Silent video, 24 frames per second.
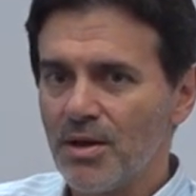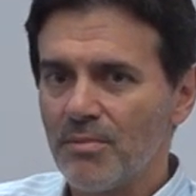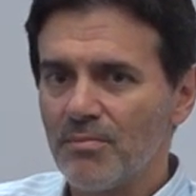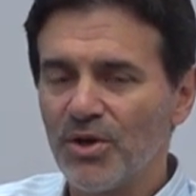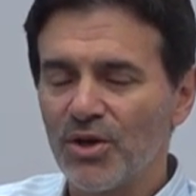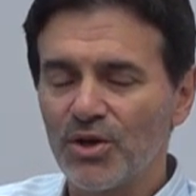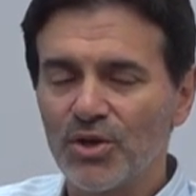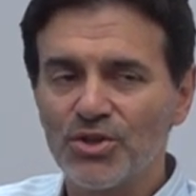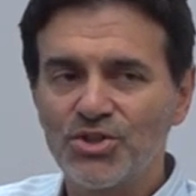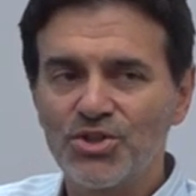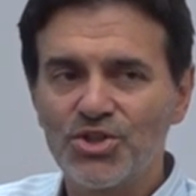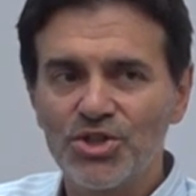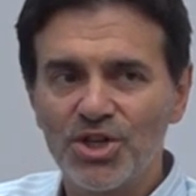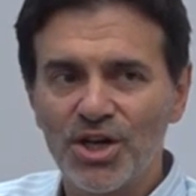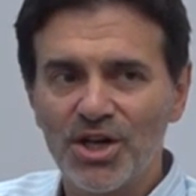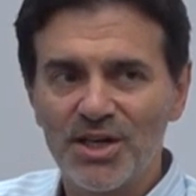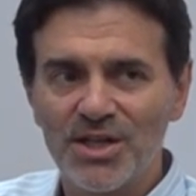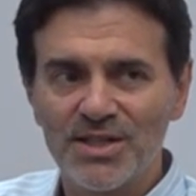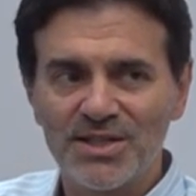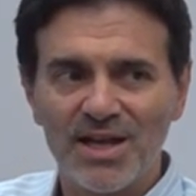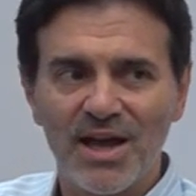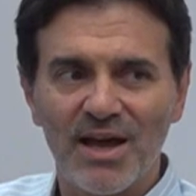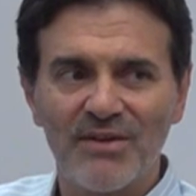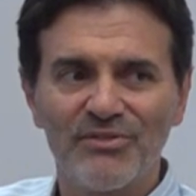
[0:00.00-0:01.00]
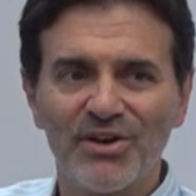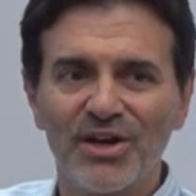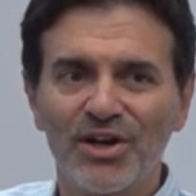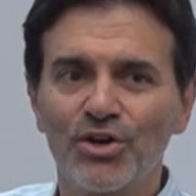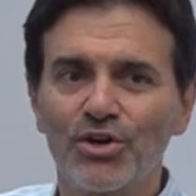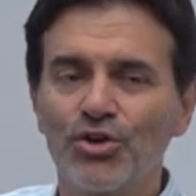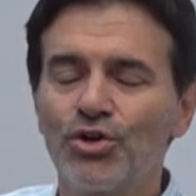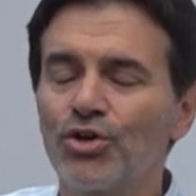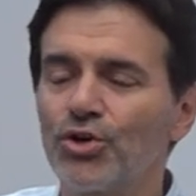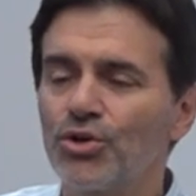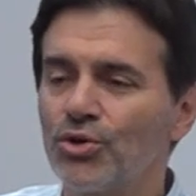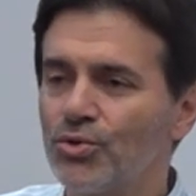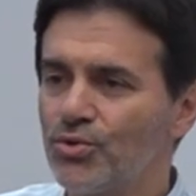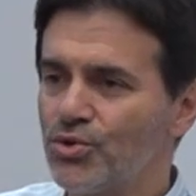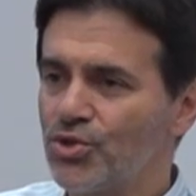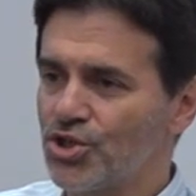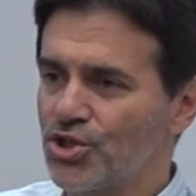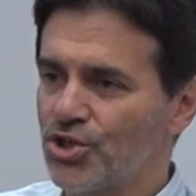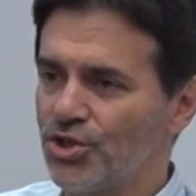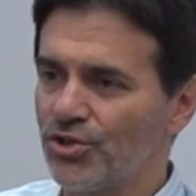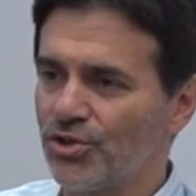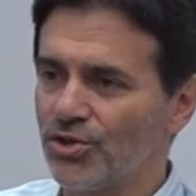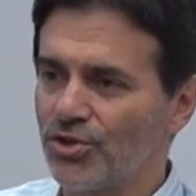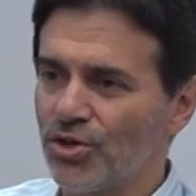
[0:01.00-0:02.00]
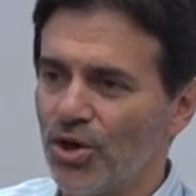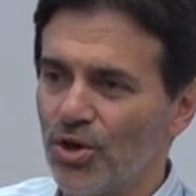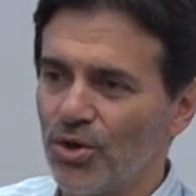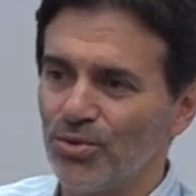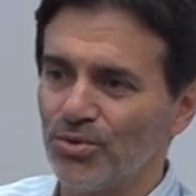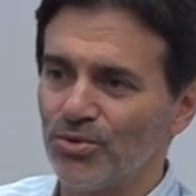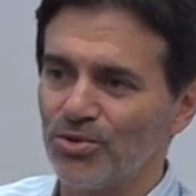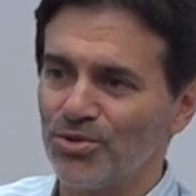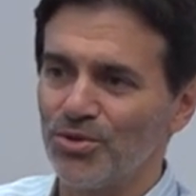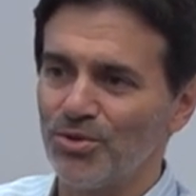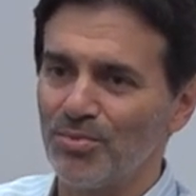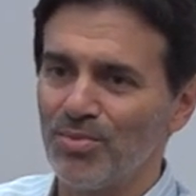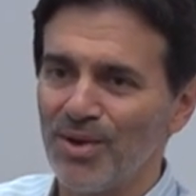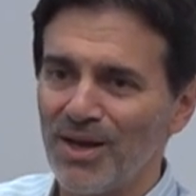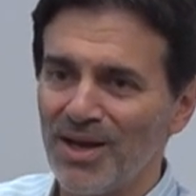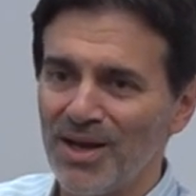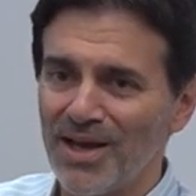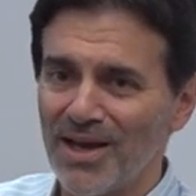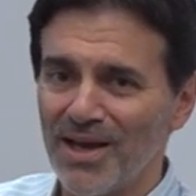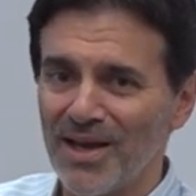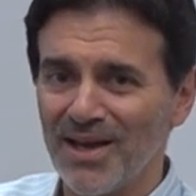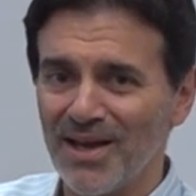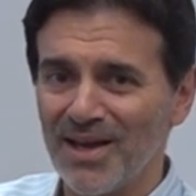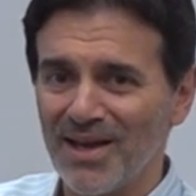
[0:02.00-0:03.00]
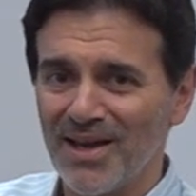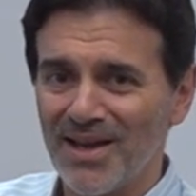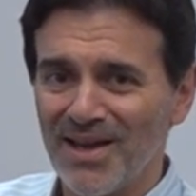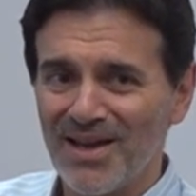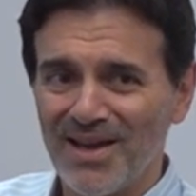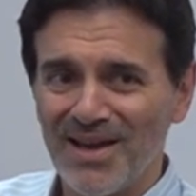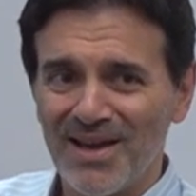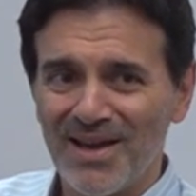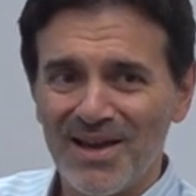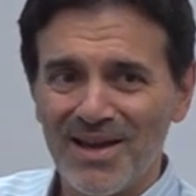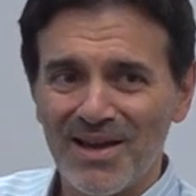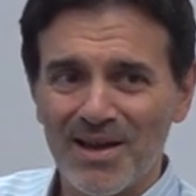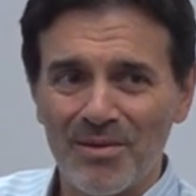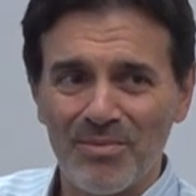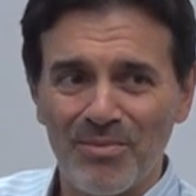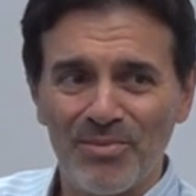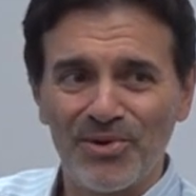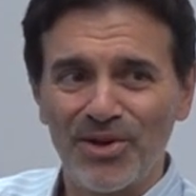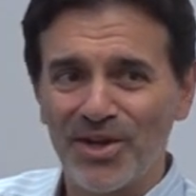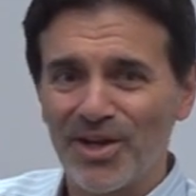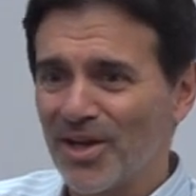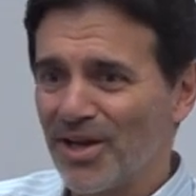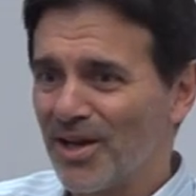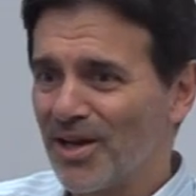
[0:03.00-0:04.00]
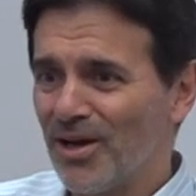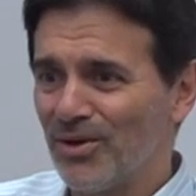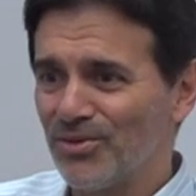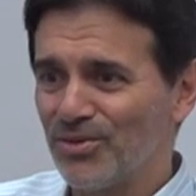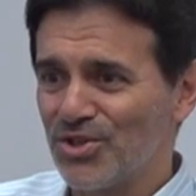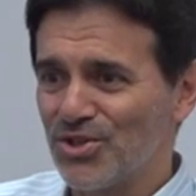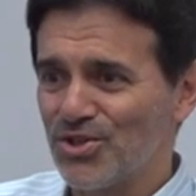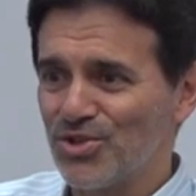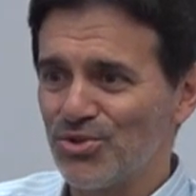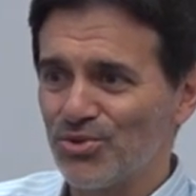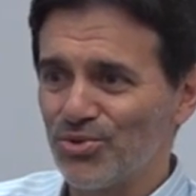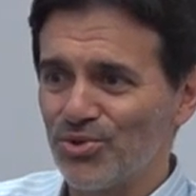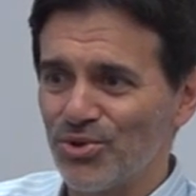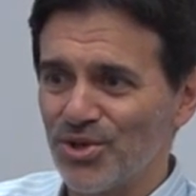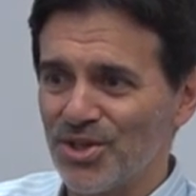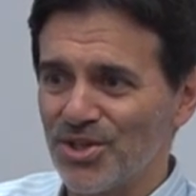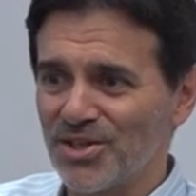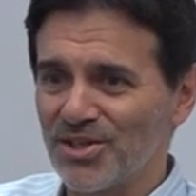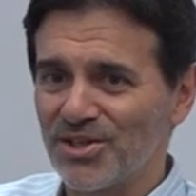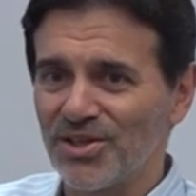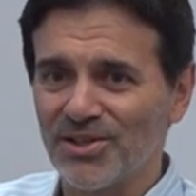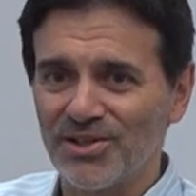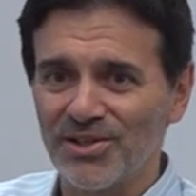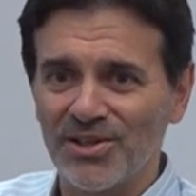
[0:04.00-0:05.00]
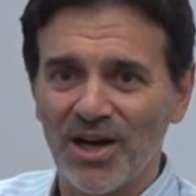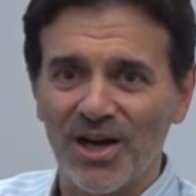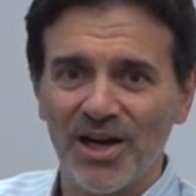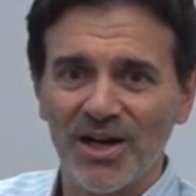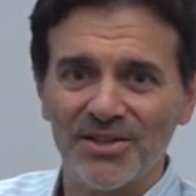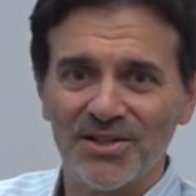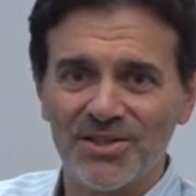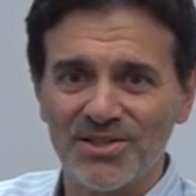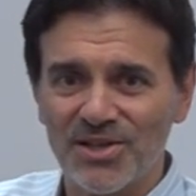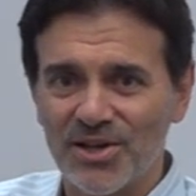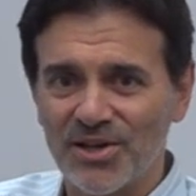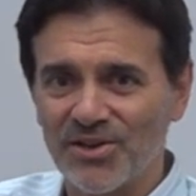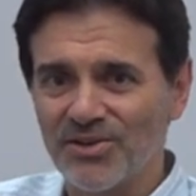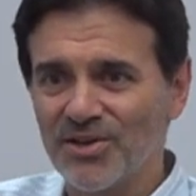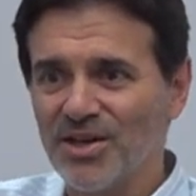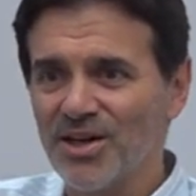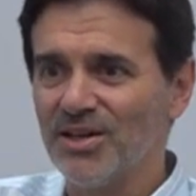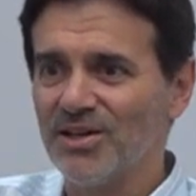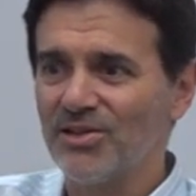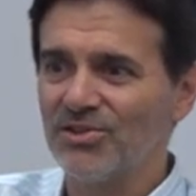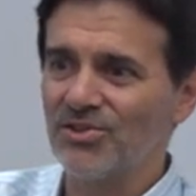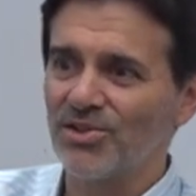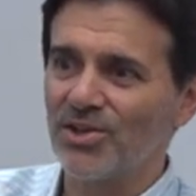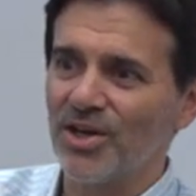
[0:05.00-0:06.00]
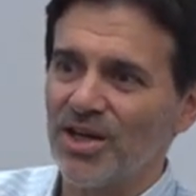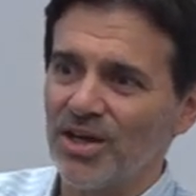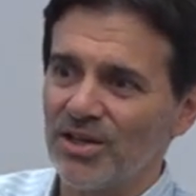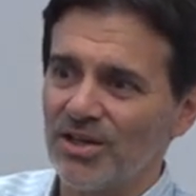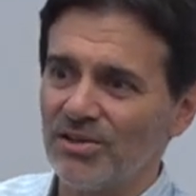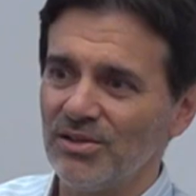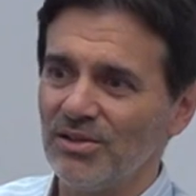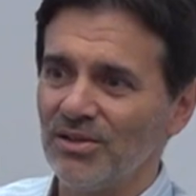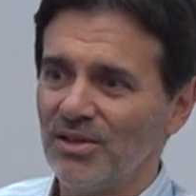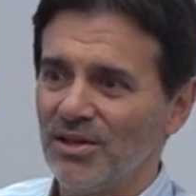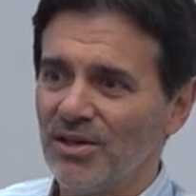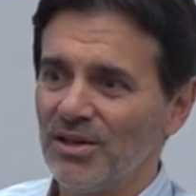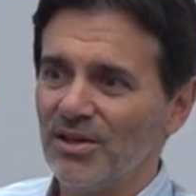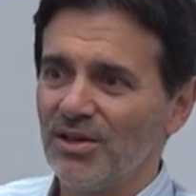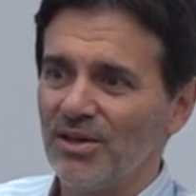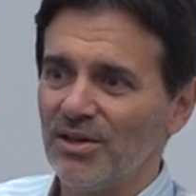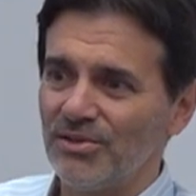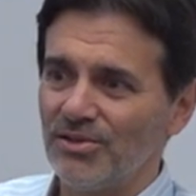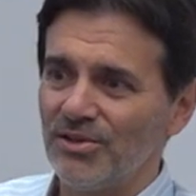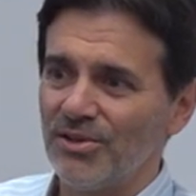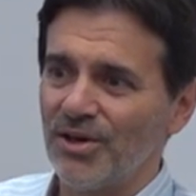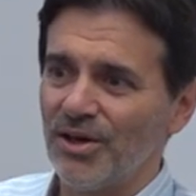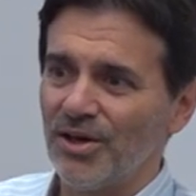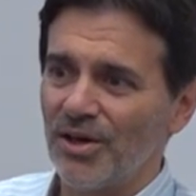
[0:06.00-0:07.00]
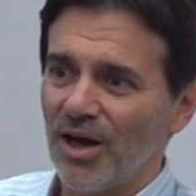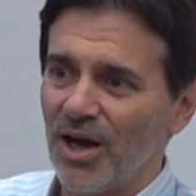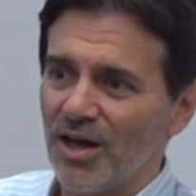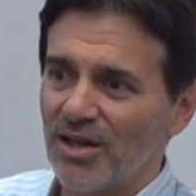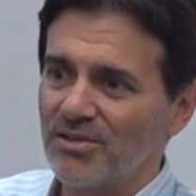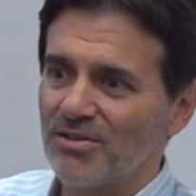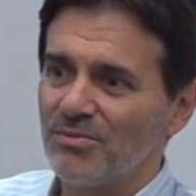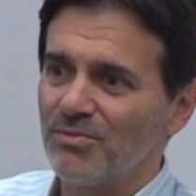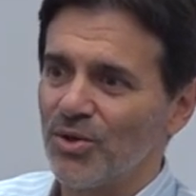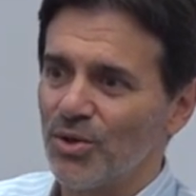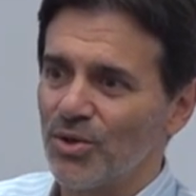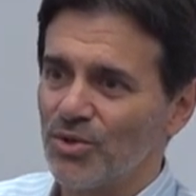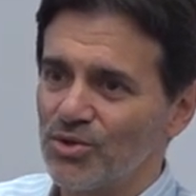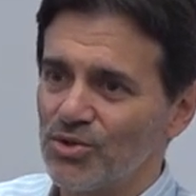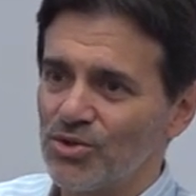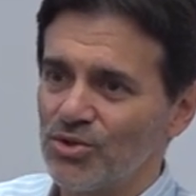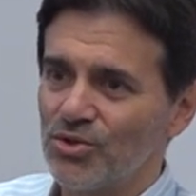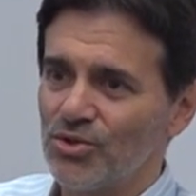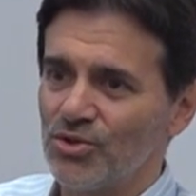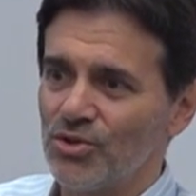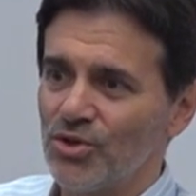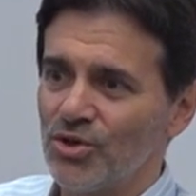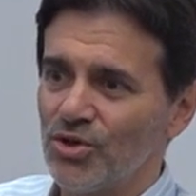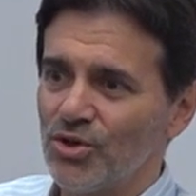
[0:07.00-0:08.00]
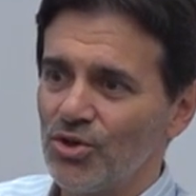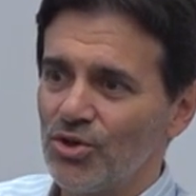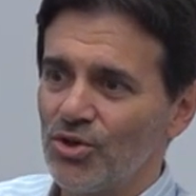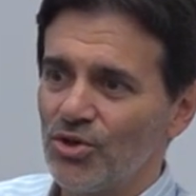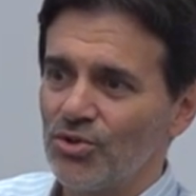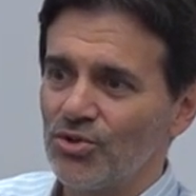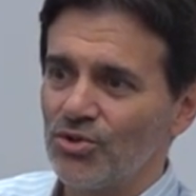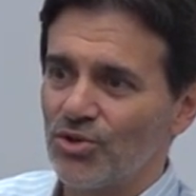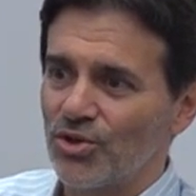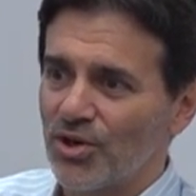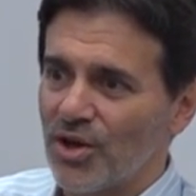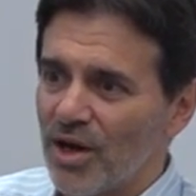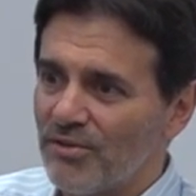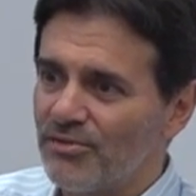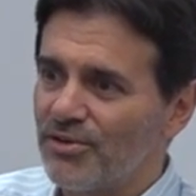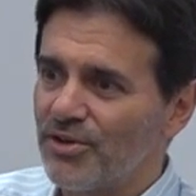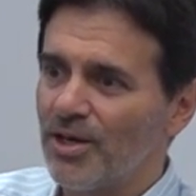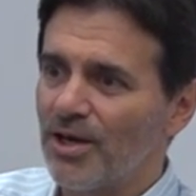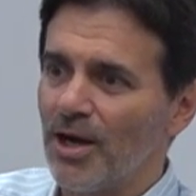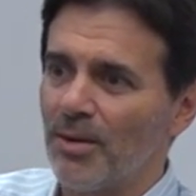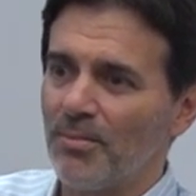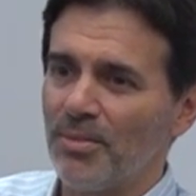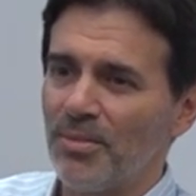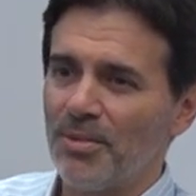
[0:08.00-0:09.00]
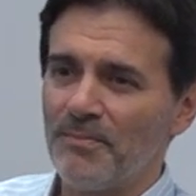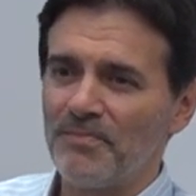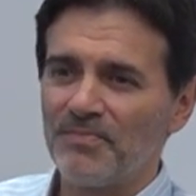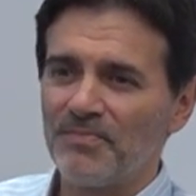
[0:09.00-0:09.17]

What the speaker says: Because journalists have a crucial role to play in bringing out the stories that others are really trying their utmost to cover up.